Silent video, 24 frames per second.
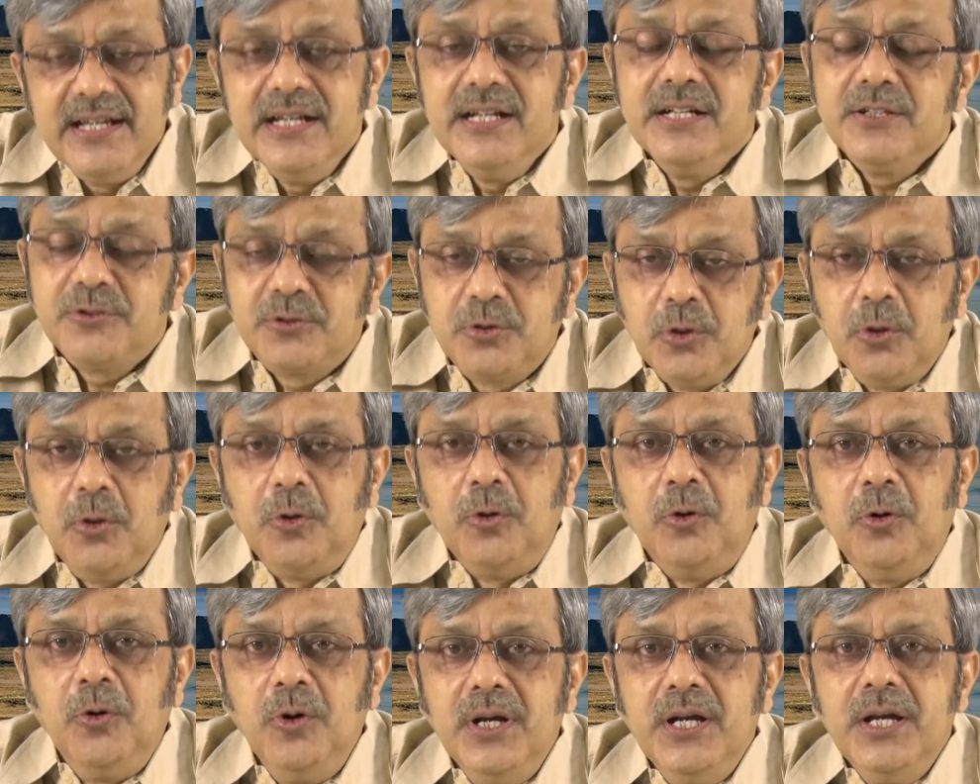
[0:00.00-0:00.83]

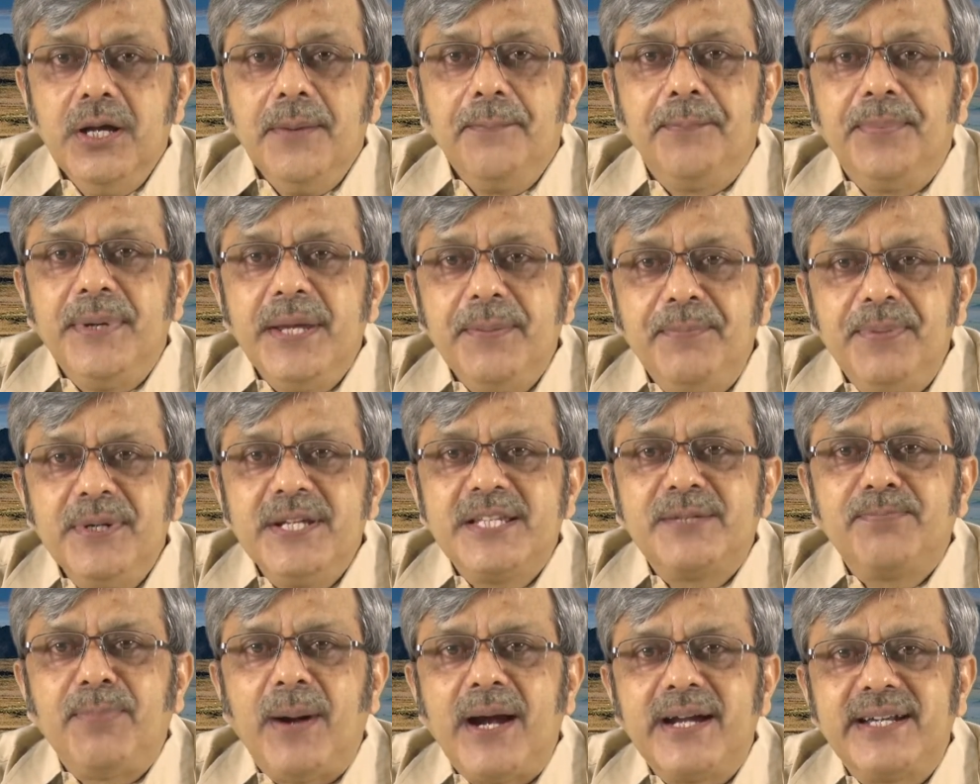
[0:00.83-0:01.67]
So, people's
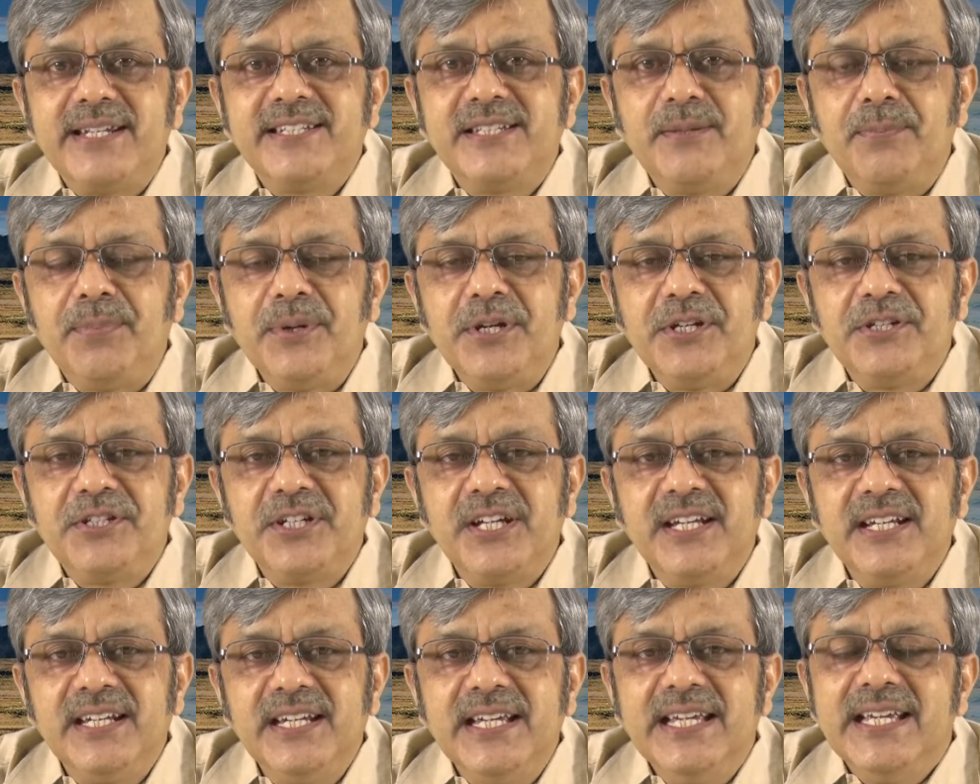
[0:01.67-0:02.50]

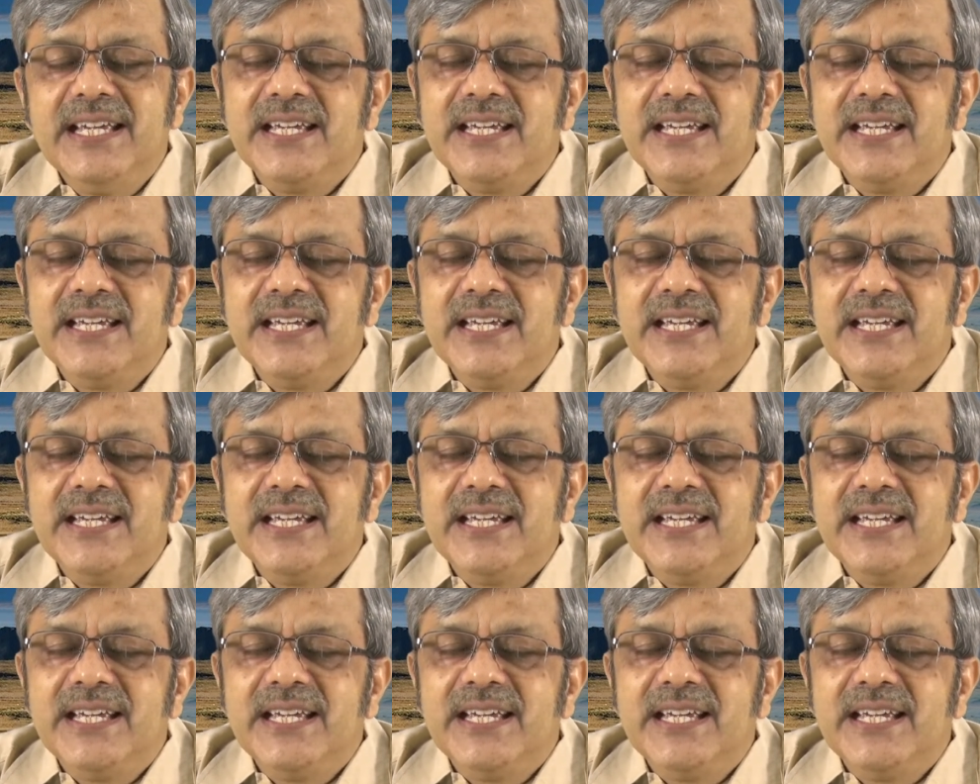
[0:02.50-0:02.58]
participation